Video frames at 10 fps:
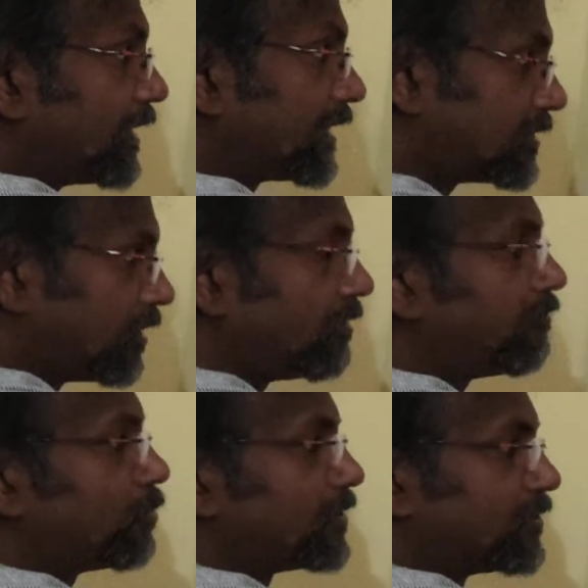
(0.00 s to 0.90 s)
the external
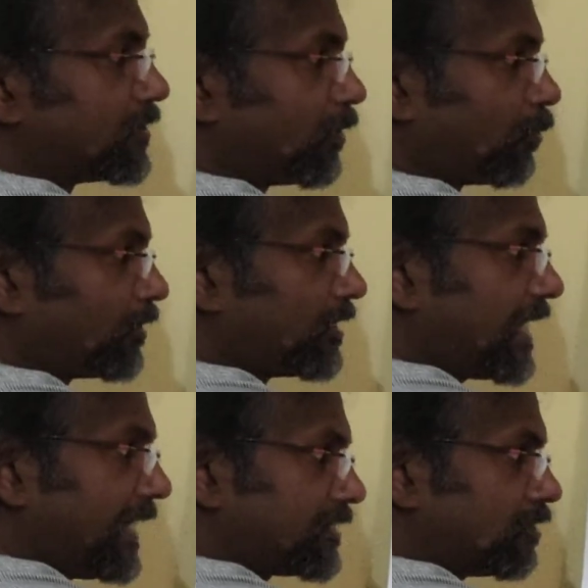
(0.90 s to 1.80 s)
force is zero.
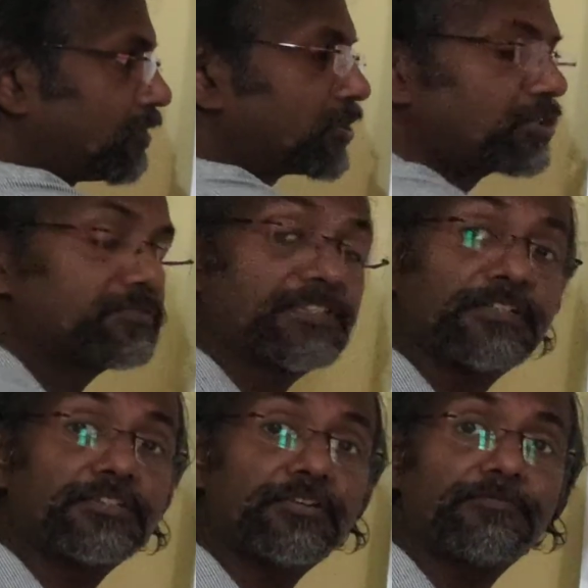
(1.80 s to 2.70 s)
The acceleration of
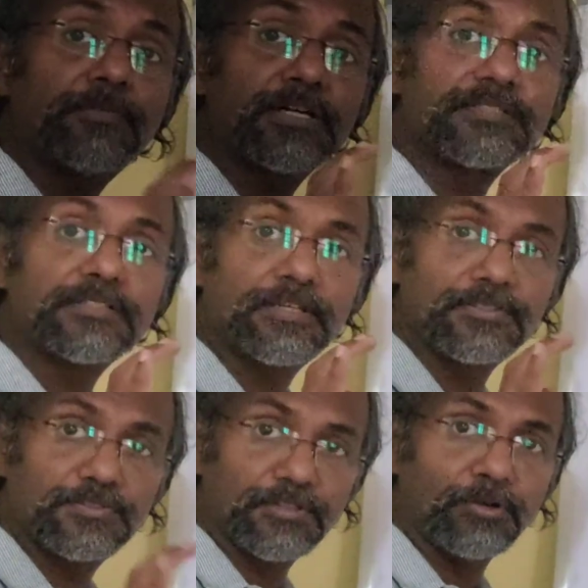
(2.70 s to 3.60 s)
center of mass
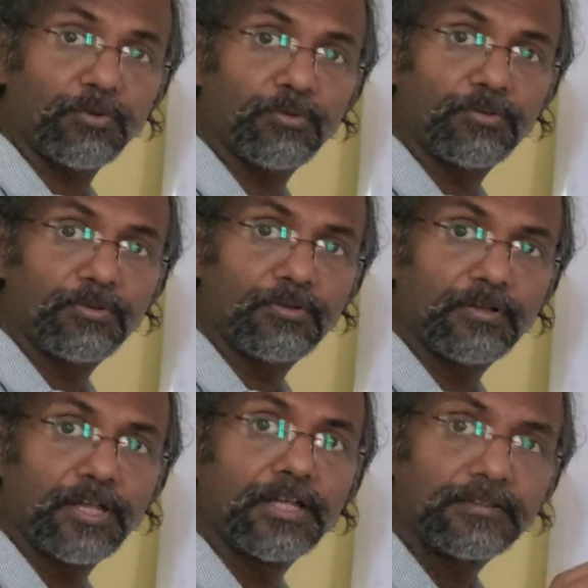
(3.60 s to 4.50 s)
is zero.
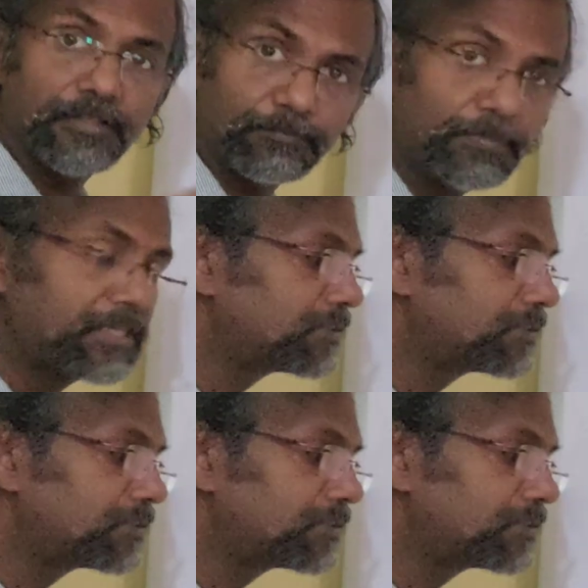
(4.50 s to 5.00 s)
That